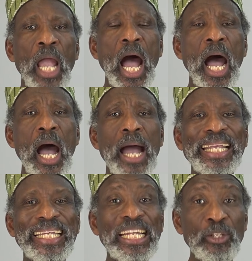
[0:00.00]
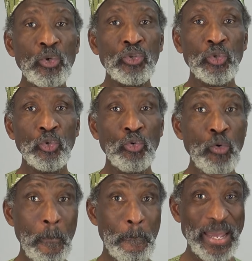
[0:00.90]
Yadrusu
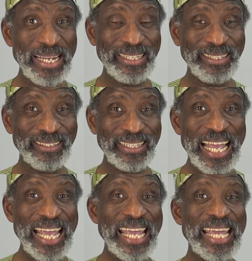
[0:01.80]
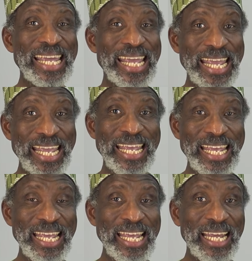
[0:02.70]
means
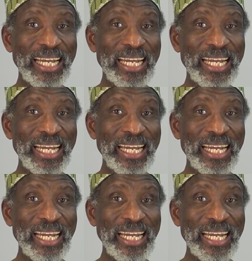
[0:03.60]
he